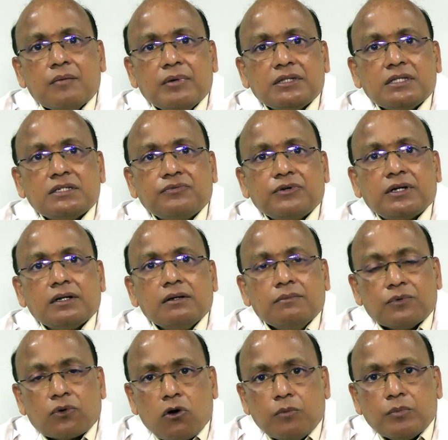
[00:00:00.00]
methods for a
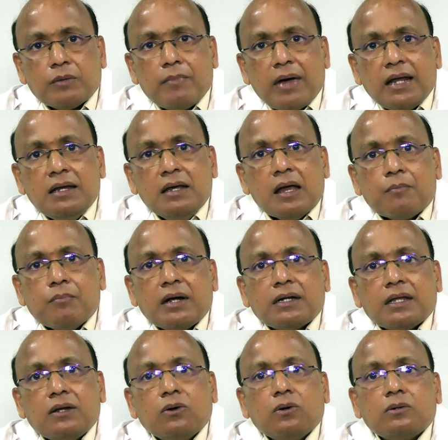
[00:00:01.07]
common man,
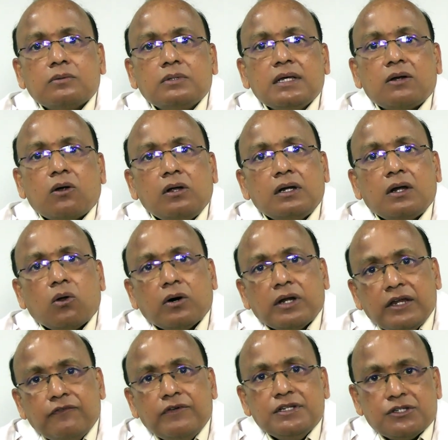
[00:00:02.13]
but you know they are all
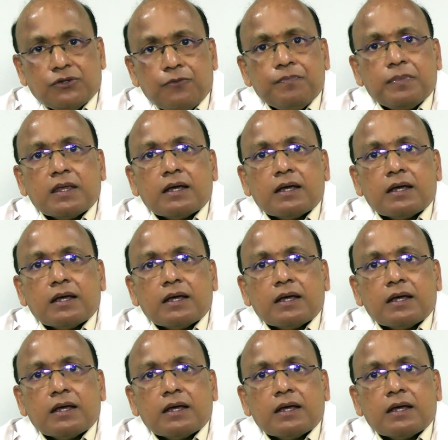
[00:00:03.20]
non-invasive.